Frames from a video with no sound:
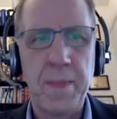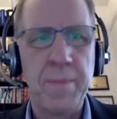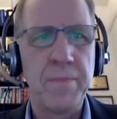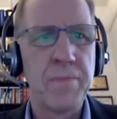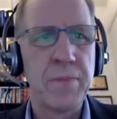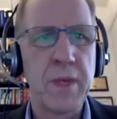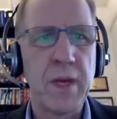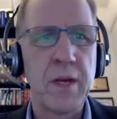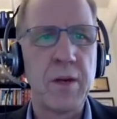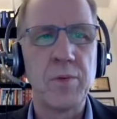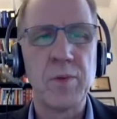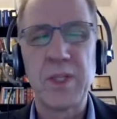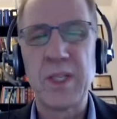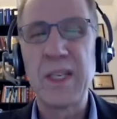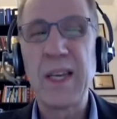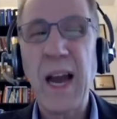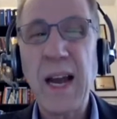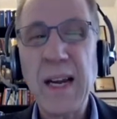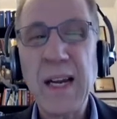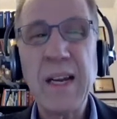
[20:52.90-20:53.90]
then it was
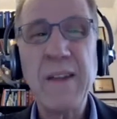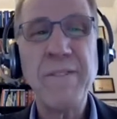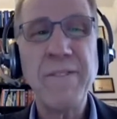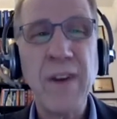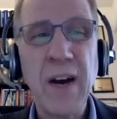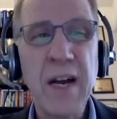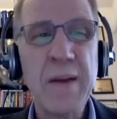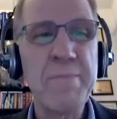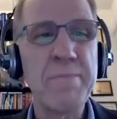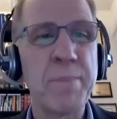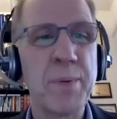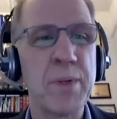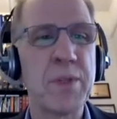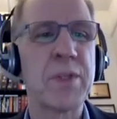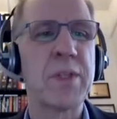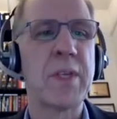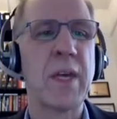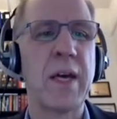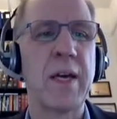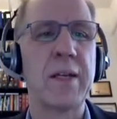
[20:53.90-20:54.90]

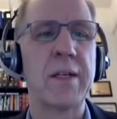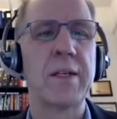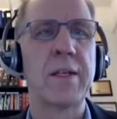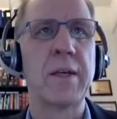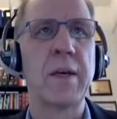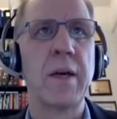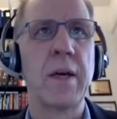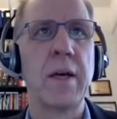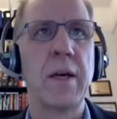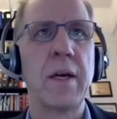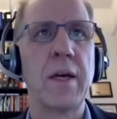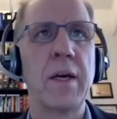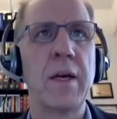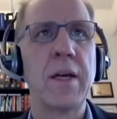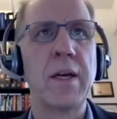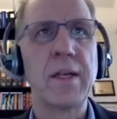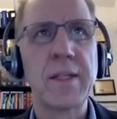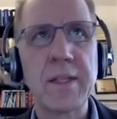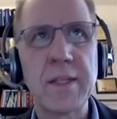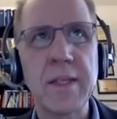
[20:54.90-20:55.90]
95%,
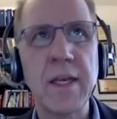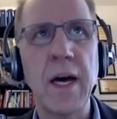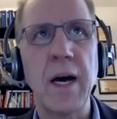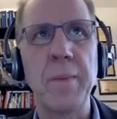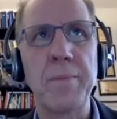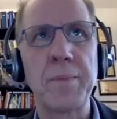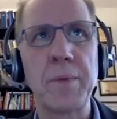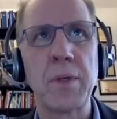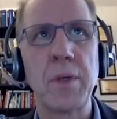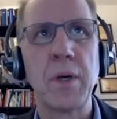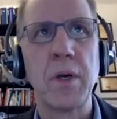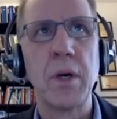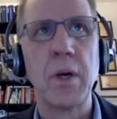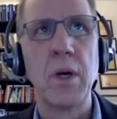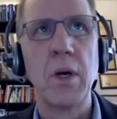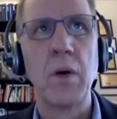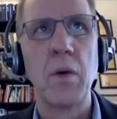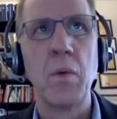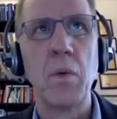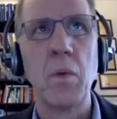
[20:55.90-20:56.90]
except
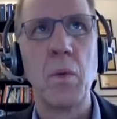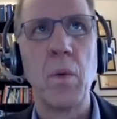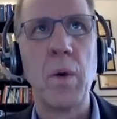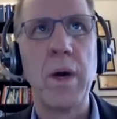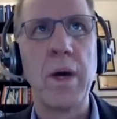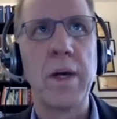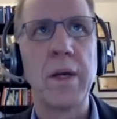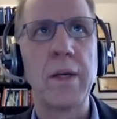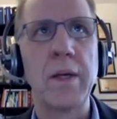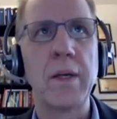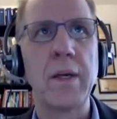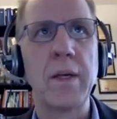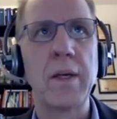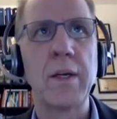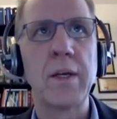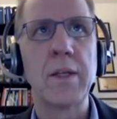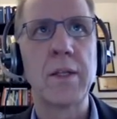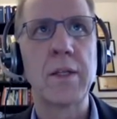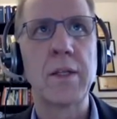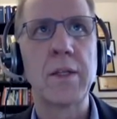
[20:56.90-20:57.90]
when
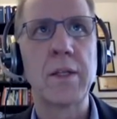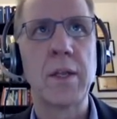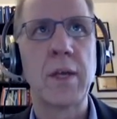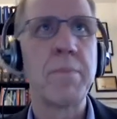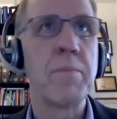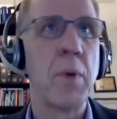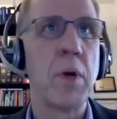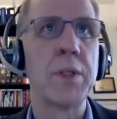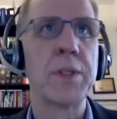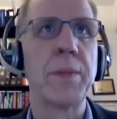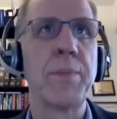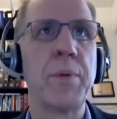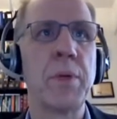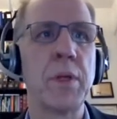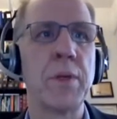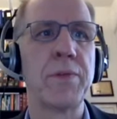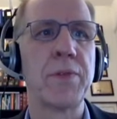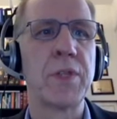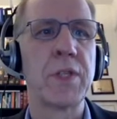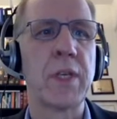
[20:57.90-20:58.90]
it's a
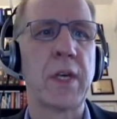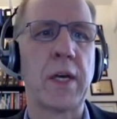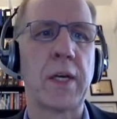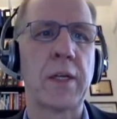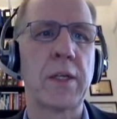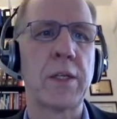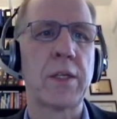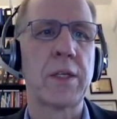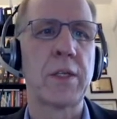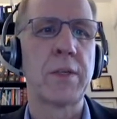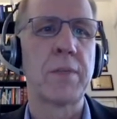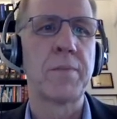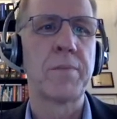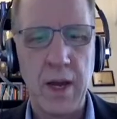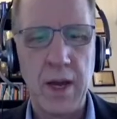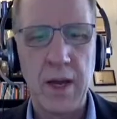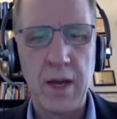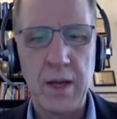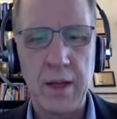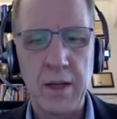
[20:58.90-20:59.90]
multiple of 6.
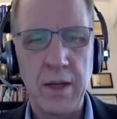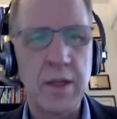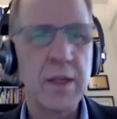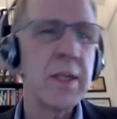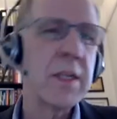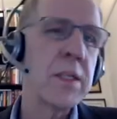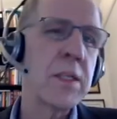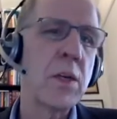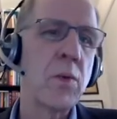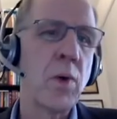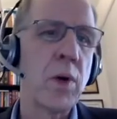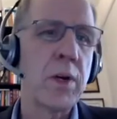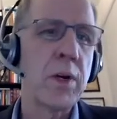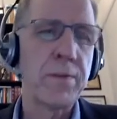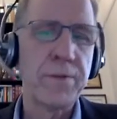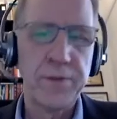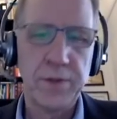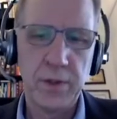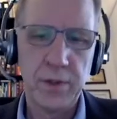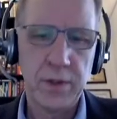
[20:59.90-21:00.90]
An easy way to
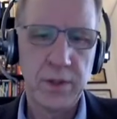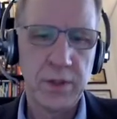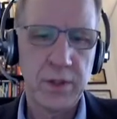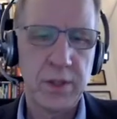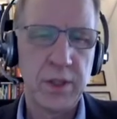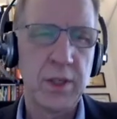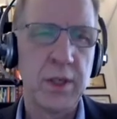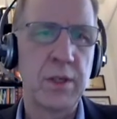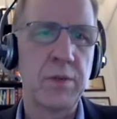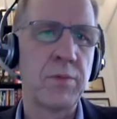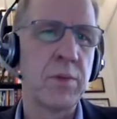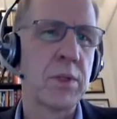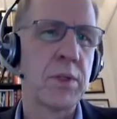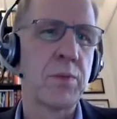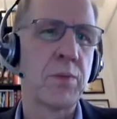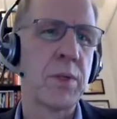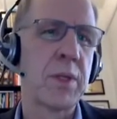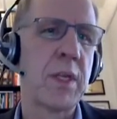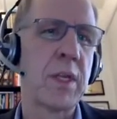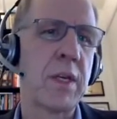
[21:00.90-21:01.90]
fill this in
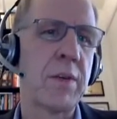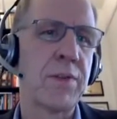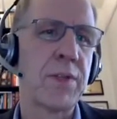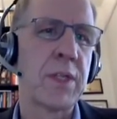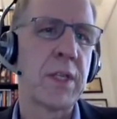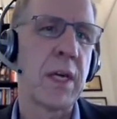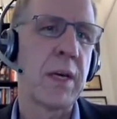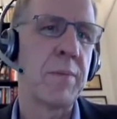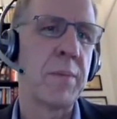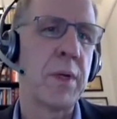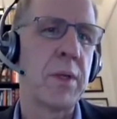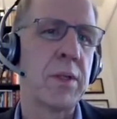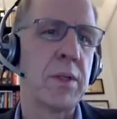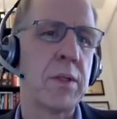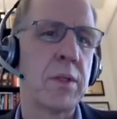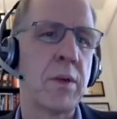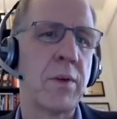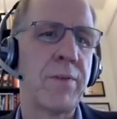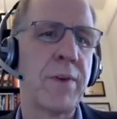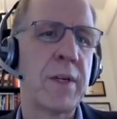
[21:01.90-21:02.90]
was with an if statement.
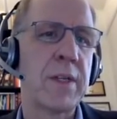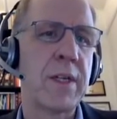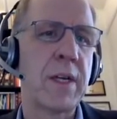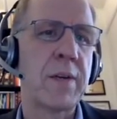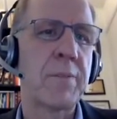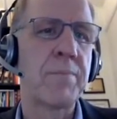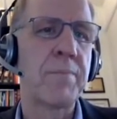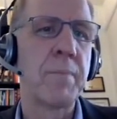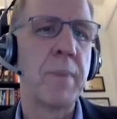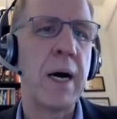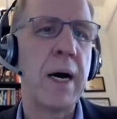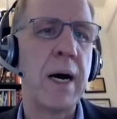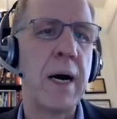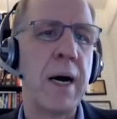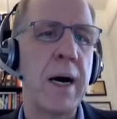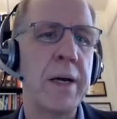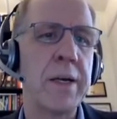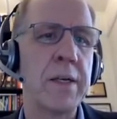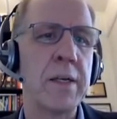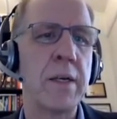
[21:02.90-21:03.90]
So if I take
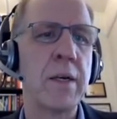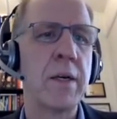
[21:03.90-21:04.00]
mod